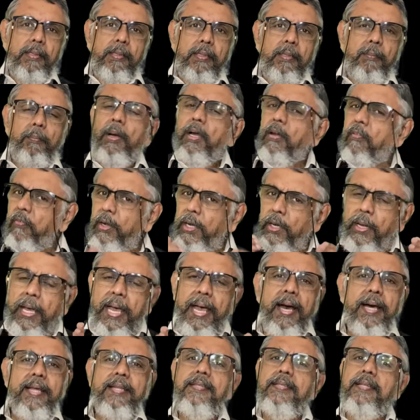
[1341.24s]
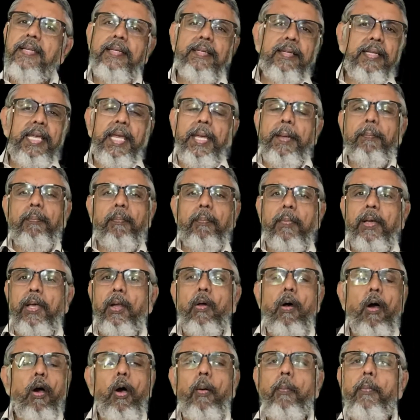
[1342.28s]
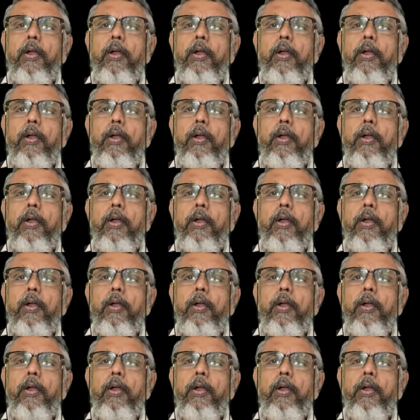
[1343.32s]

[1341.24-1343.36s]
But when I ask the team, how